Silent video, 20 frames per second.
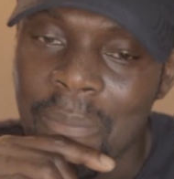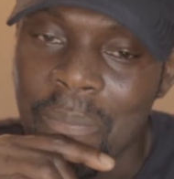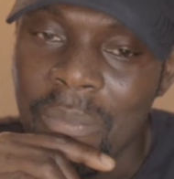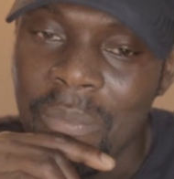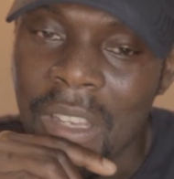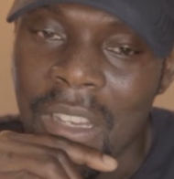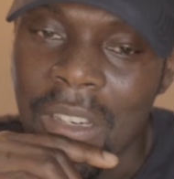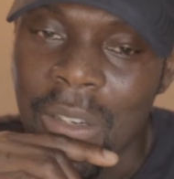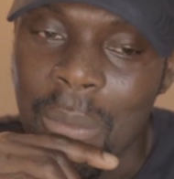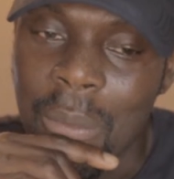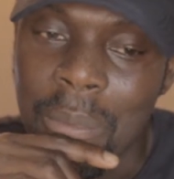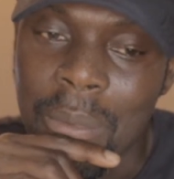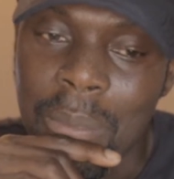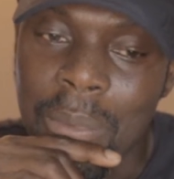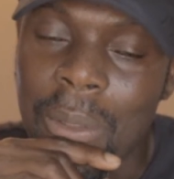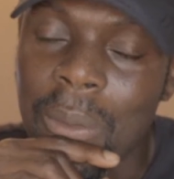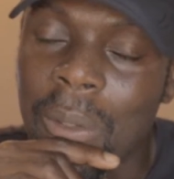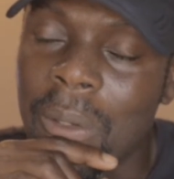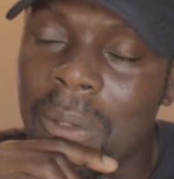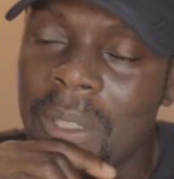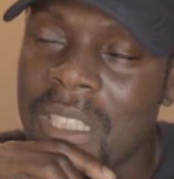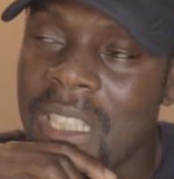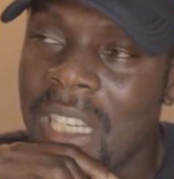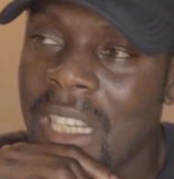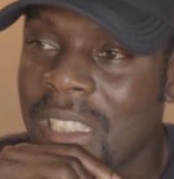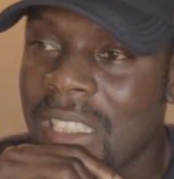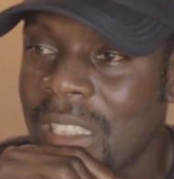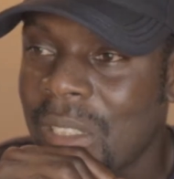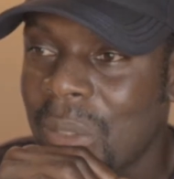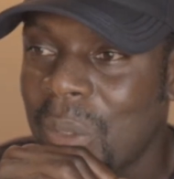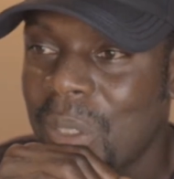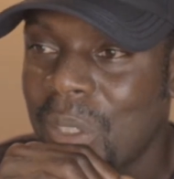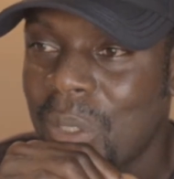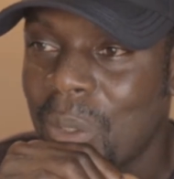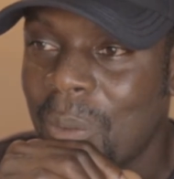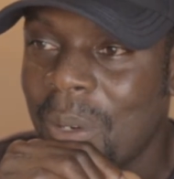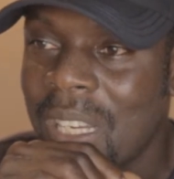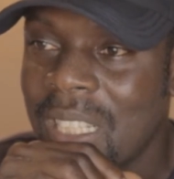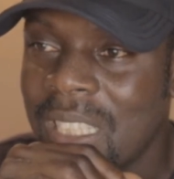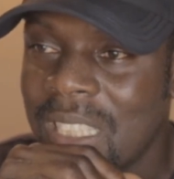I know people always ask the question,
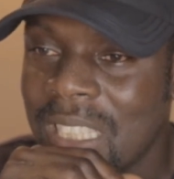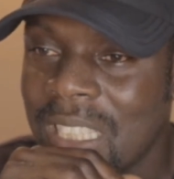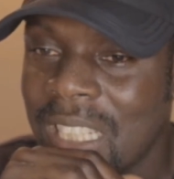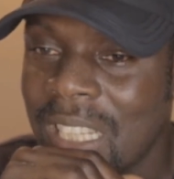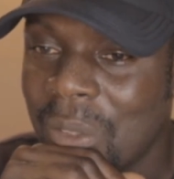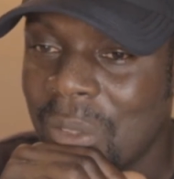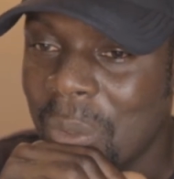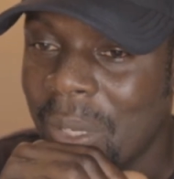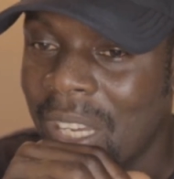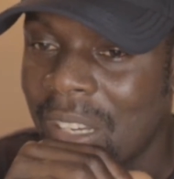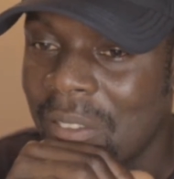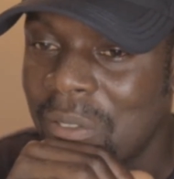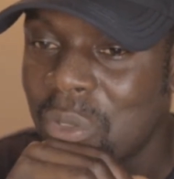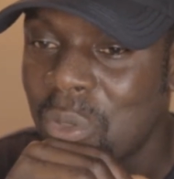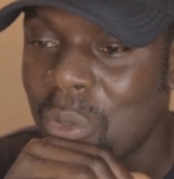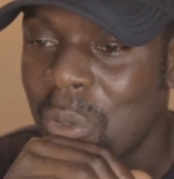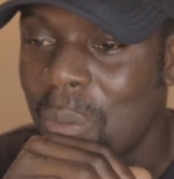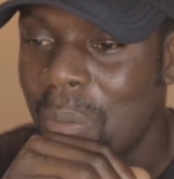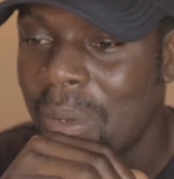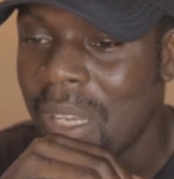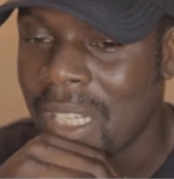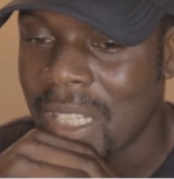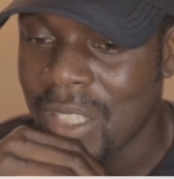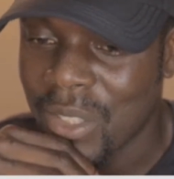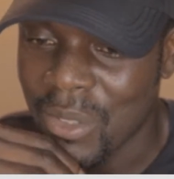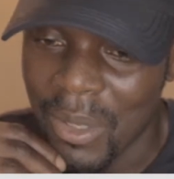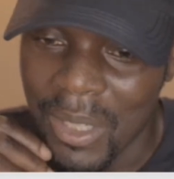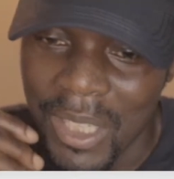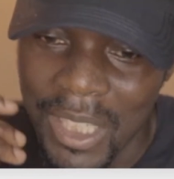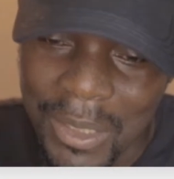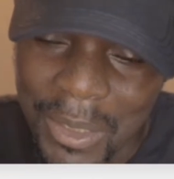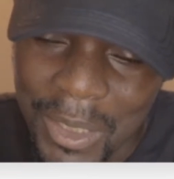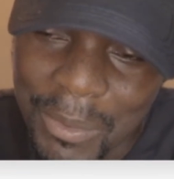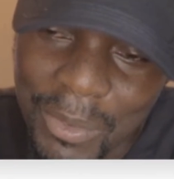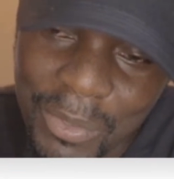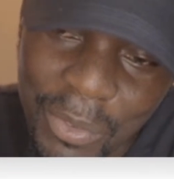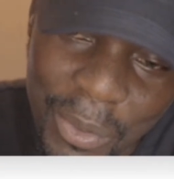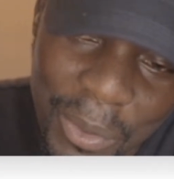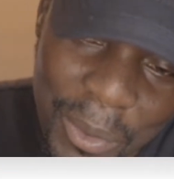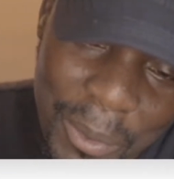why is it that we have too many scholarships
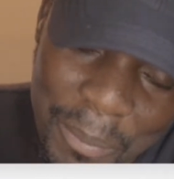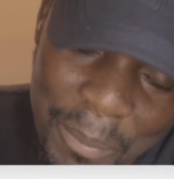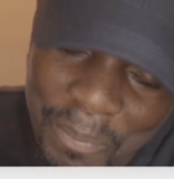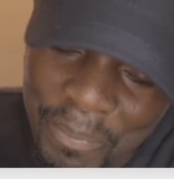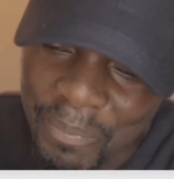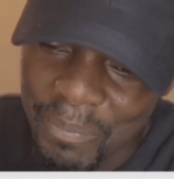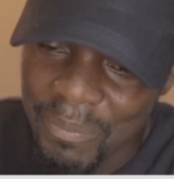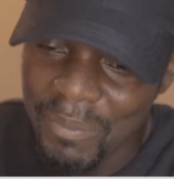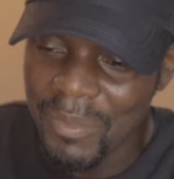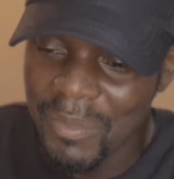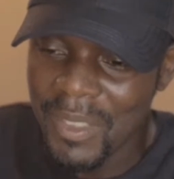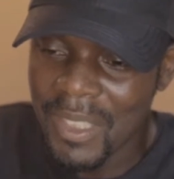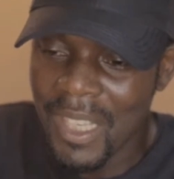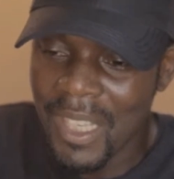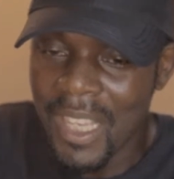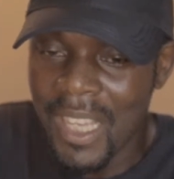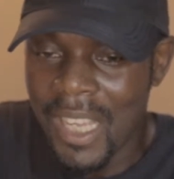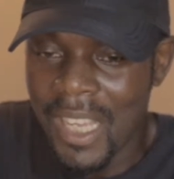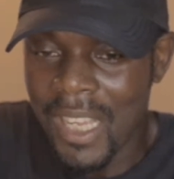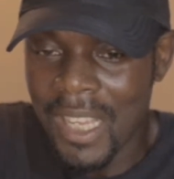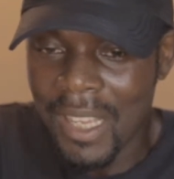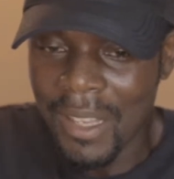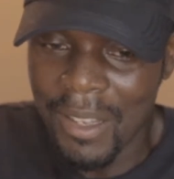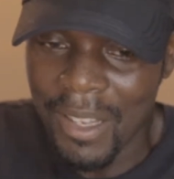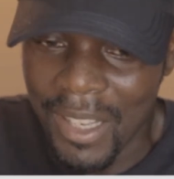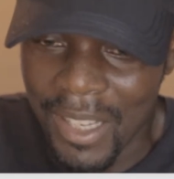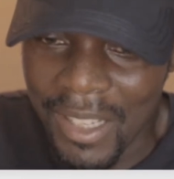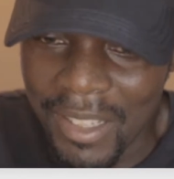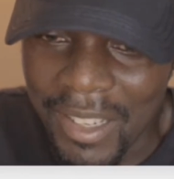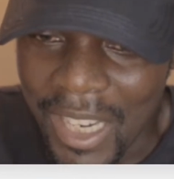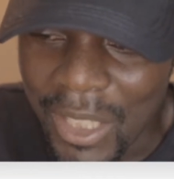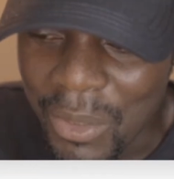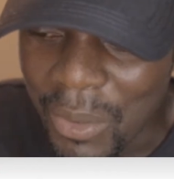for graduate